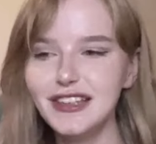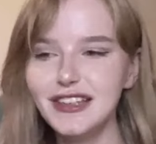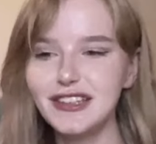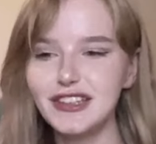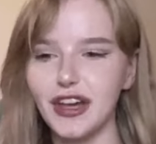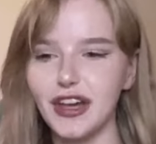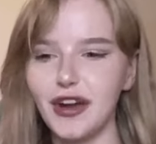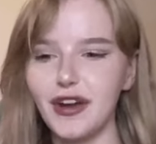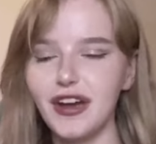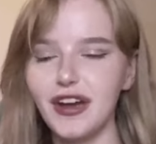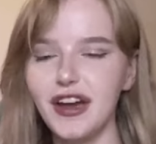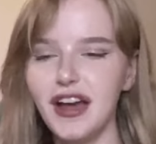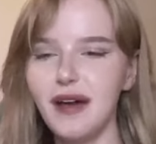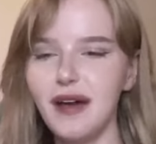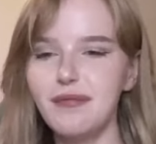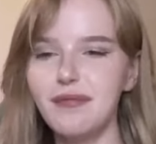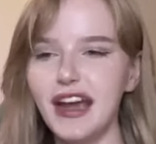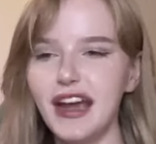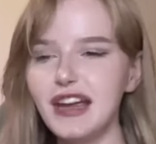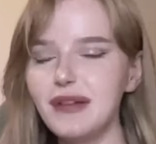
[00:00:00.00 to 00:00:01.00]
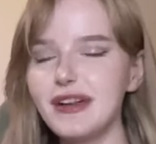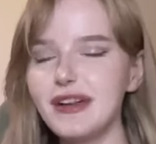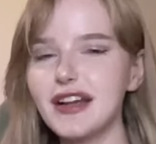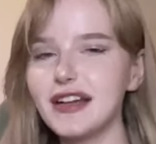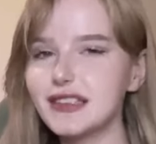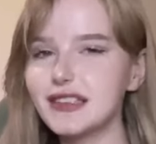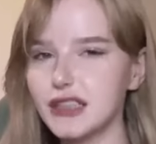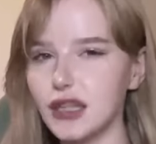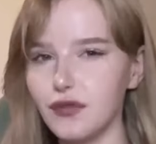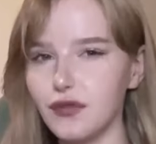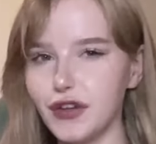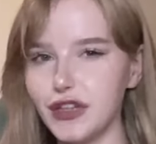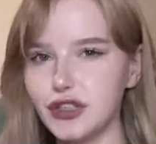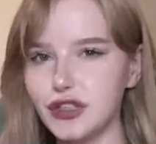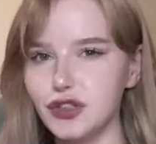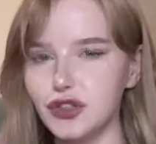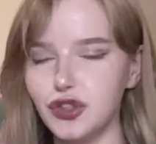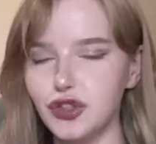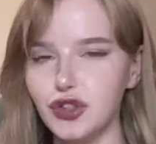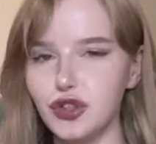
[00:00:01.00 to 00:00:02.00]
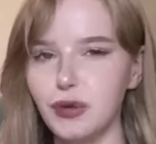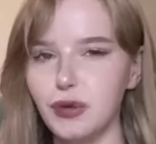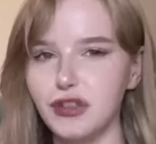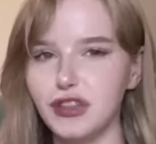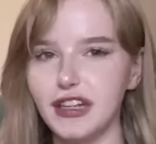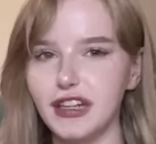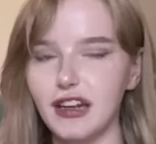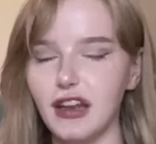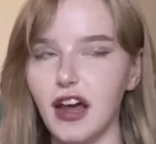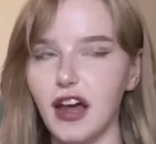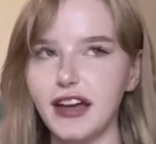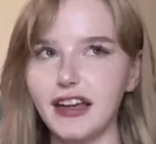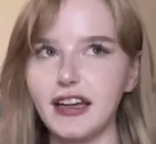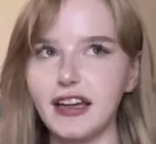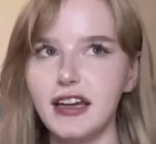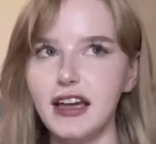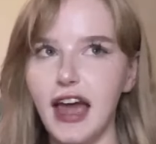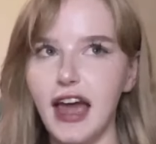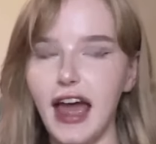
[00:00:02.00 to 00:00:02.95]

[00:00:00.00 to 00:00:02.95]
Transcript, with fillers: So maybe it's something to do with the like